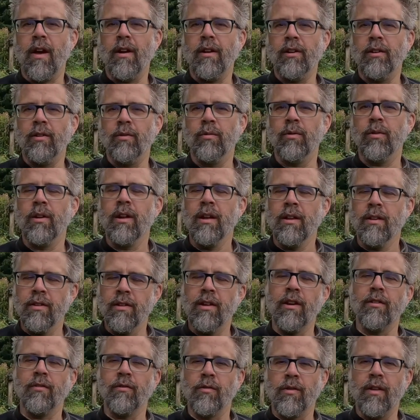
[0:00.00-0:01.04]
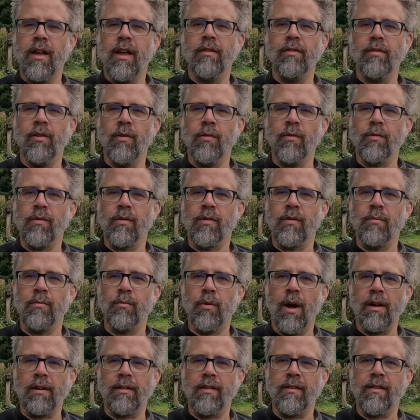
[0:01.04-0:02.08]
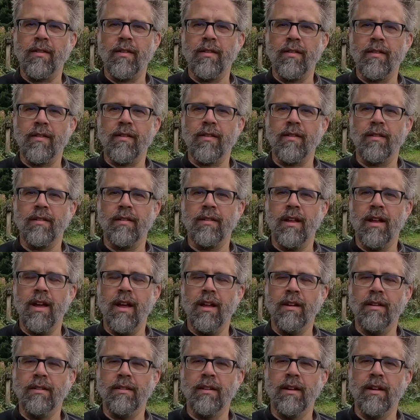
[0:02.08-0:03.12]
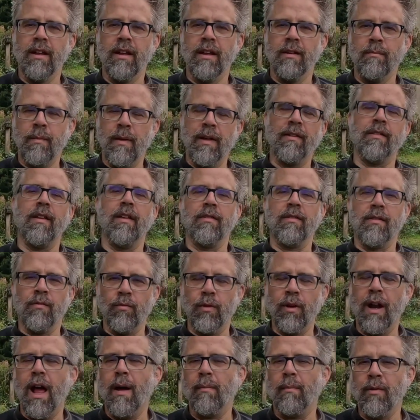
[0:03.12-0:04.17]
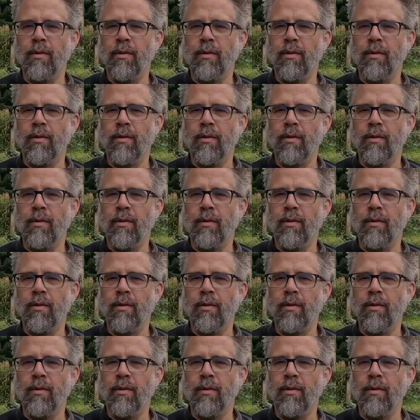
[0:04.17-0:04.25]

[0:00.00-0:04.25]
So, how do you then understand those practices and make sense of what